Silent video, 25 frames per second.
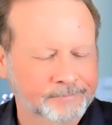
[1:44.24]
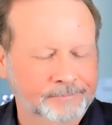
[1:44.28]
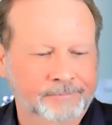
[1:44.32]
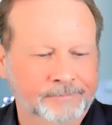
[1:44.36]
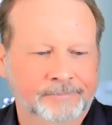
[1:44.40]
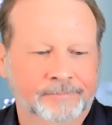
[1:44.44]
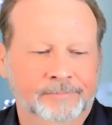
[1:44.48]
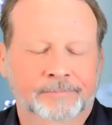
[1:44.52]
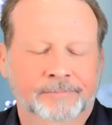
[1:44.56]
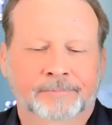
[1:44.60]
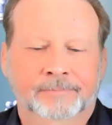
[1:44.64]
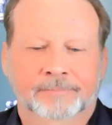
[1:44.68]

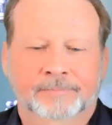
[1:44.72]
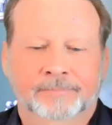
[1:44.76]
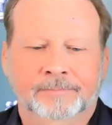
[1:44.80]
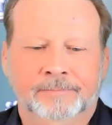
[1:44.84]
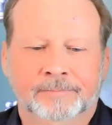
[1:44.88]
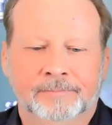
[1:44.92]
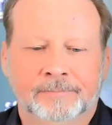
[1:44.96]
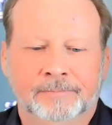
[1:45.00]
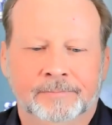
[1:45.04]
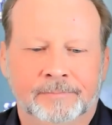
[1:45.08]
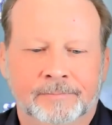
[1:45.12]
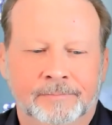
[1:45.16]

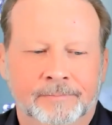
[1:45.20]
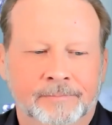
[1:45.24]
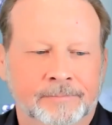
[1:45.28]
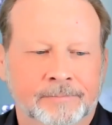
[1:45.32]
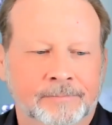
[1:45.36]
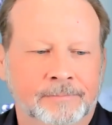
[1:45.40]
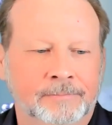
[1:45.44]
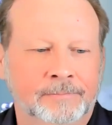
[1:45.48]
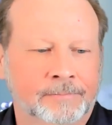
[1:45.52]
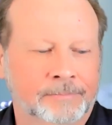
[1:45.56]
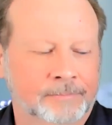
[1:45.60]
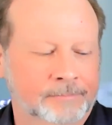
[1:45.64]

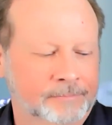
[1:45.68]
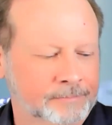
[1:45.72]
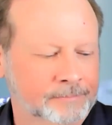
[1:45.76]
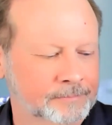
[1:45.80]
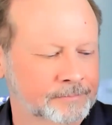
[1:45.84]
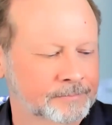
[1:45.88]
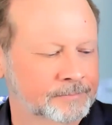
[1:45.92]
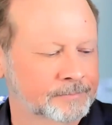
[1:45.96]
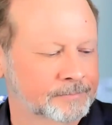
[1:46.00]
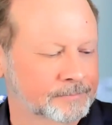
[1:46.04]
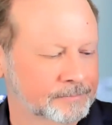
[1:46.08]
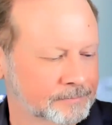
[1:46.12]

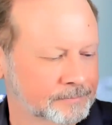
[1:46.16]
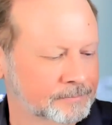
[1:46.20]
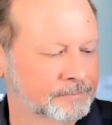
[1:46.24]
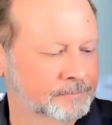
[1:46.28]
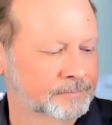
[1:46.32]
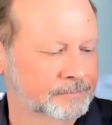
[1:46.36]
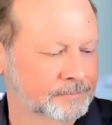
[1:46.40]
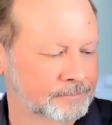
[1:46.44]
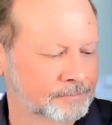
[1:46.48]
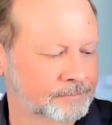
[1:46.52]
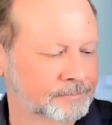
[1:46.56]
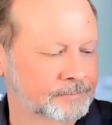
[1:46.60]

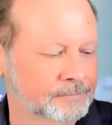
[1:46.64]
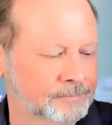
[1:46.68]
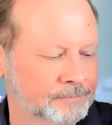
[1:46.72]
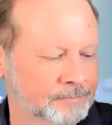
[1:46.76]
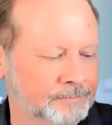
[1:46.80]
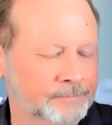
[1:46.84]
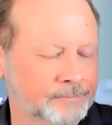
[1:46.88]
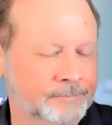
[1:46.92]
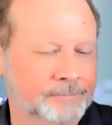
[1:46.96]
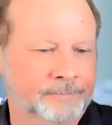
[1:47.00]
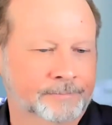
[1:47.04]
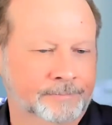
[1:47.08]

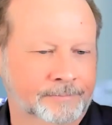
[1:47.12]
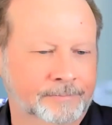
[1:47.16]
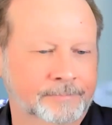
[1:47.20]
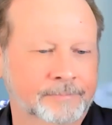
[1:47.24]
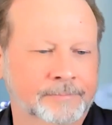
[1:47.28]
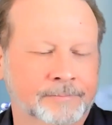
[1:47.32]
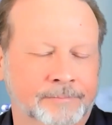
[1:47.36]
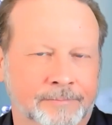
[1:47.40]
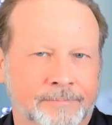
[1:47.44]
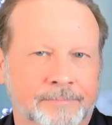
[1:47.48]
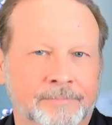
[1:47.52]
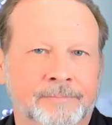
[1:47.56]

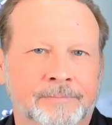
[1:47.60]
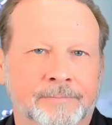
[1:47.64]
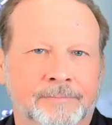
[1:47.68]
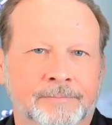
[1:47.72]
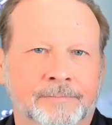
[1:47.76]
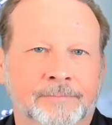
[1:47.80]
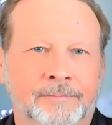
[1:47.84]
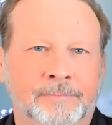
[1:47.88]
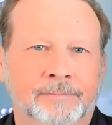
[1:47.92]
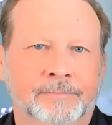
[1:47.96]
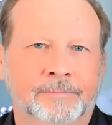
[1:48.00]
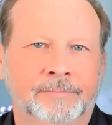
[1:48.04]

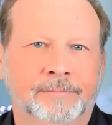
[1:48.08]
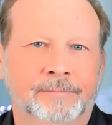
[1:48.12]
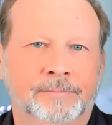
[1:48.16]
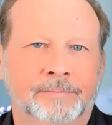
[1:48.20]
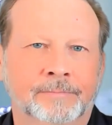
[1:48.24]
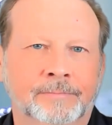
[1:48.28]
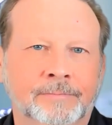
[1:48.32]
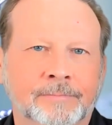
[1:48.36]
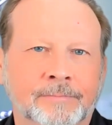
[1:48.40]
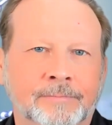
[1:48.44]
(silent)